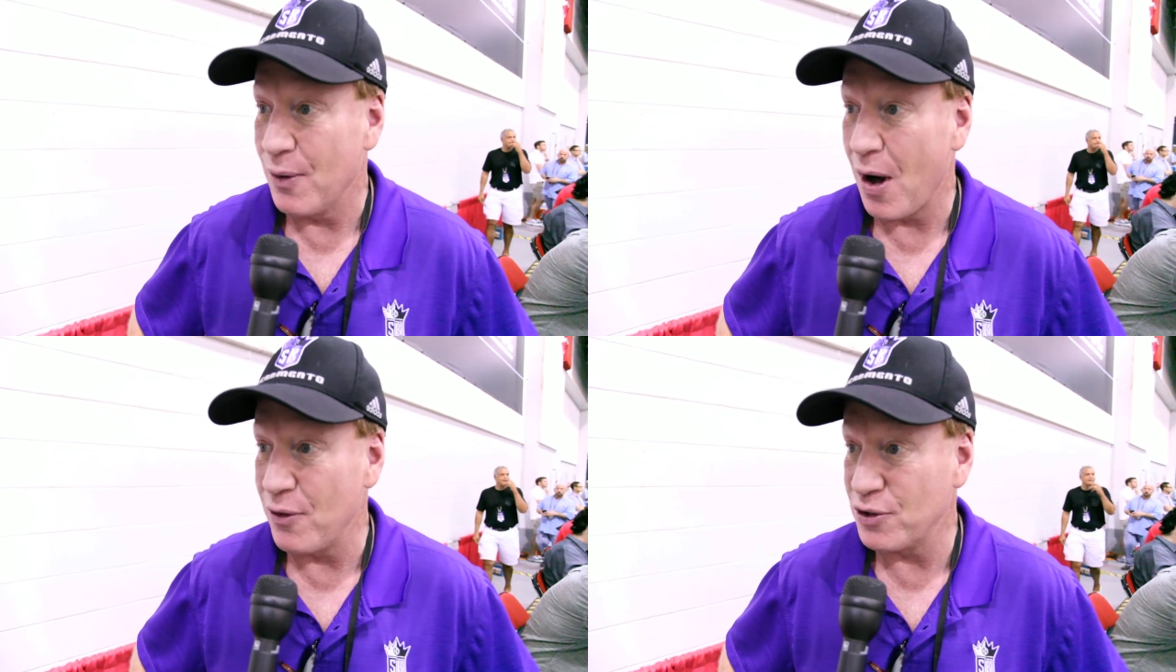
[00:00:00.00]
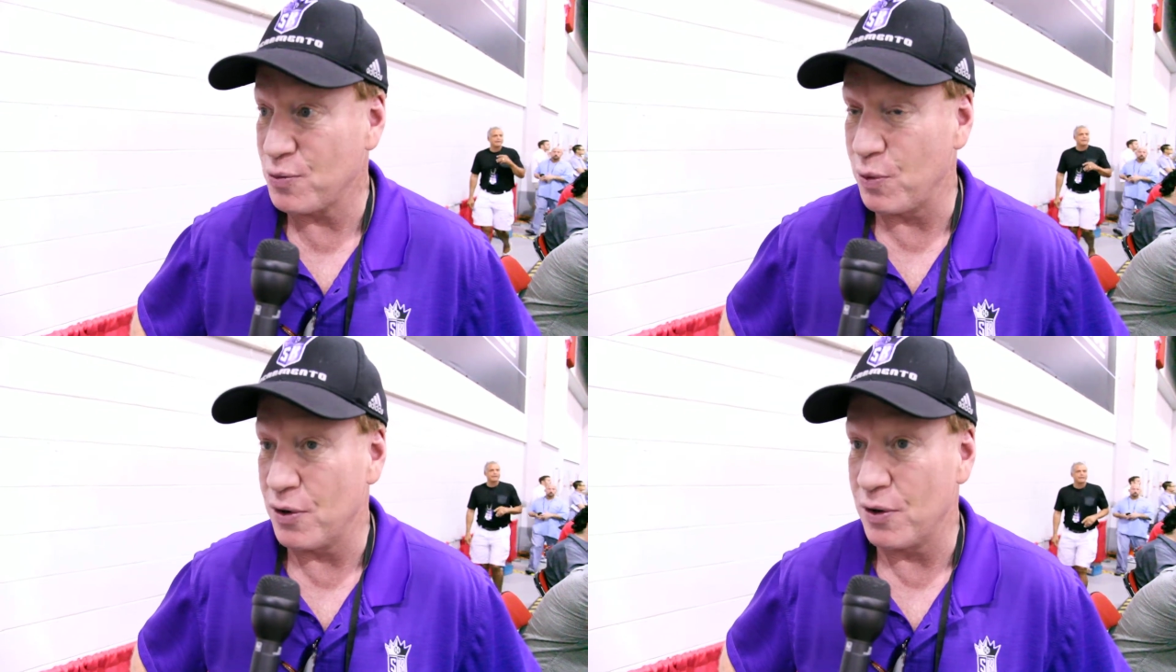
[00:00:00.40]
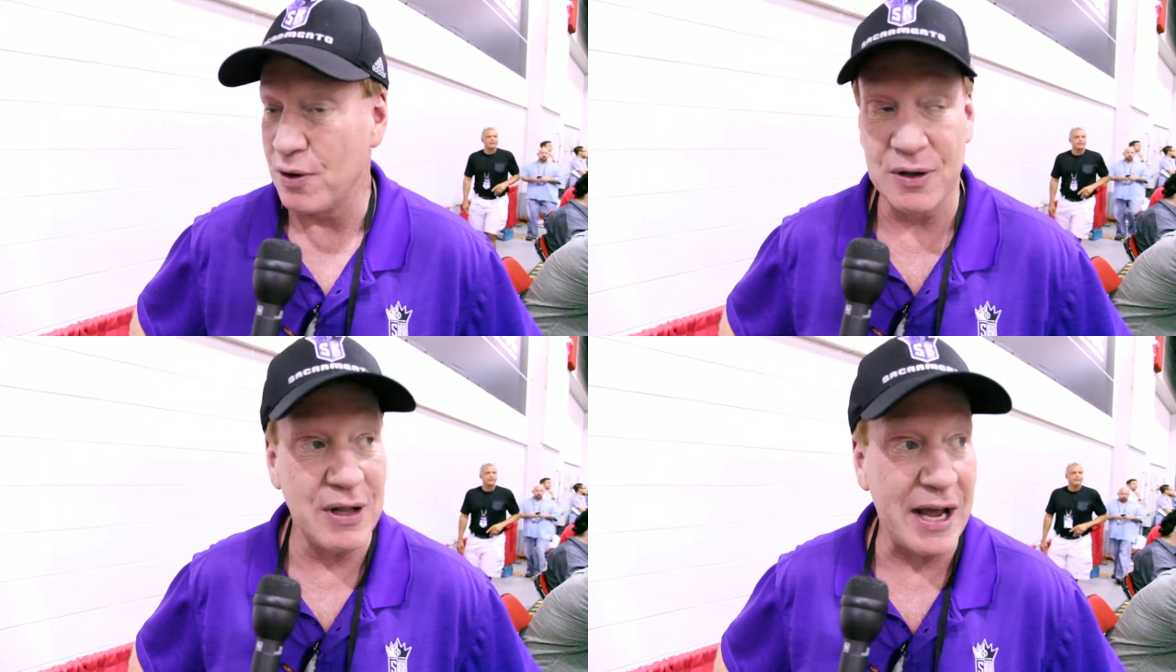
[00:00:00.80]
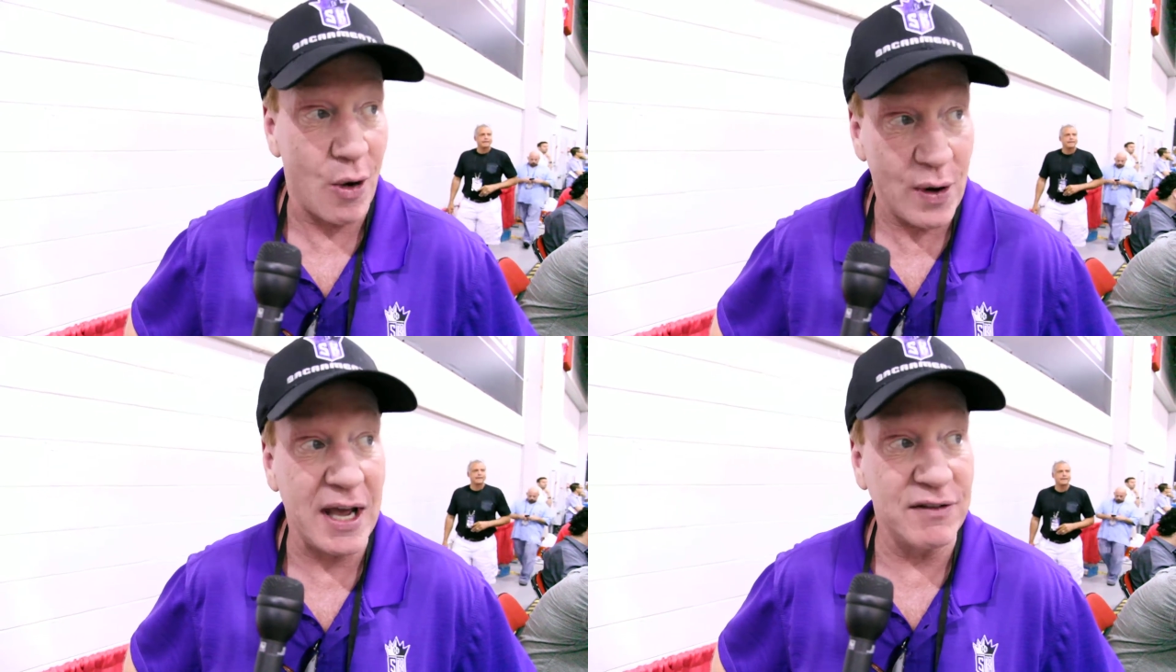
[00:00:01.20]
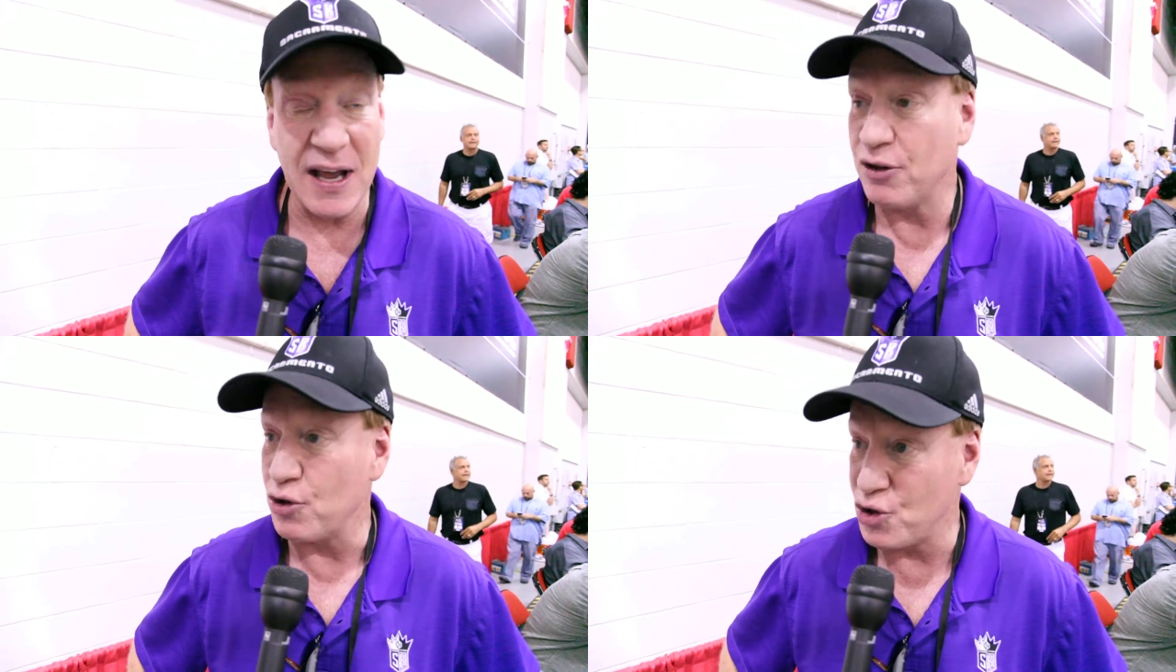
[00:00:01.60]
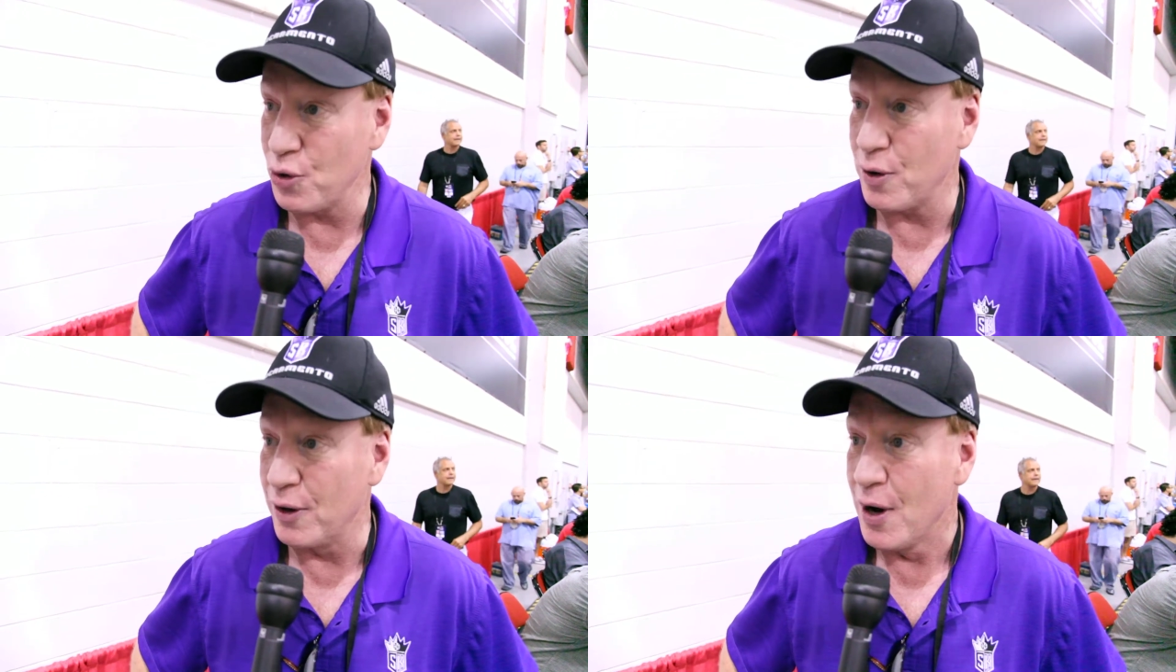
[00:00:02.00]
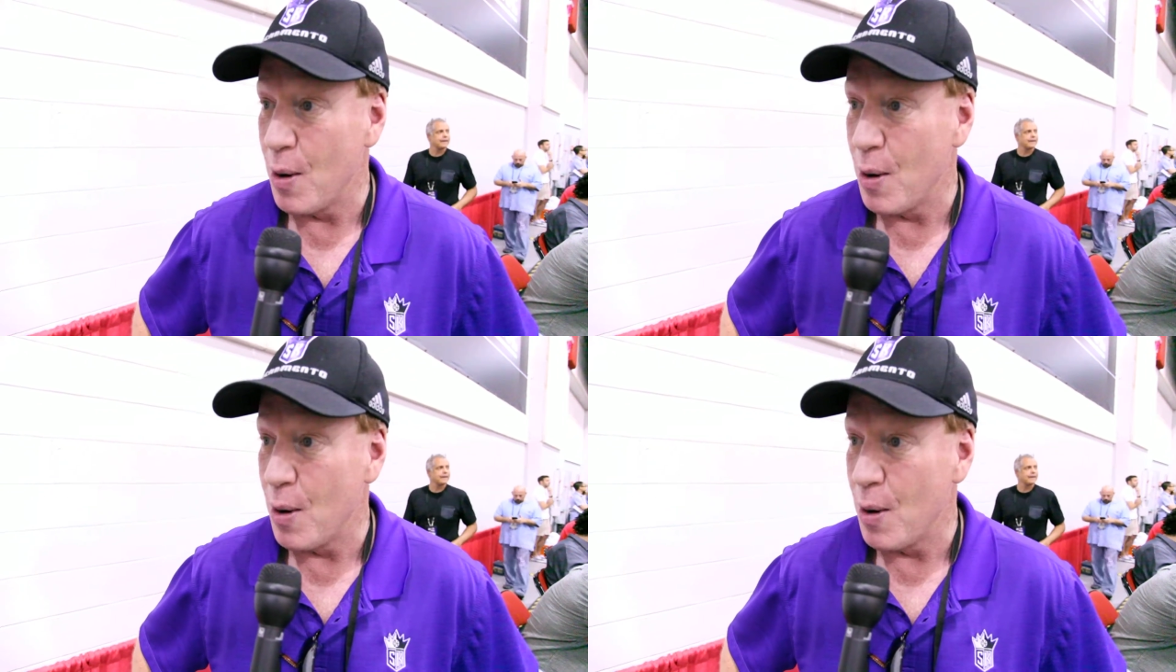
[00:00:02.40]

others were like, okay, take the shooter.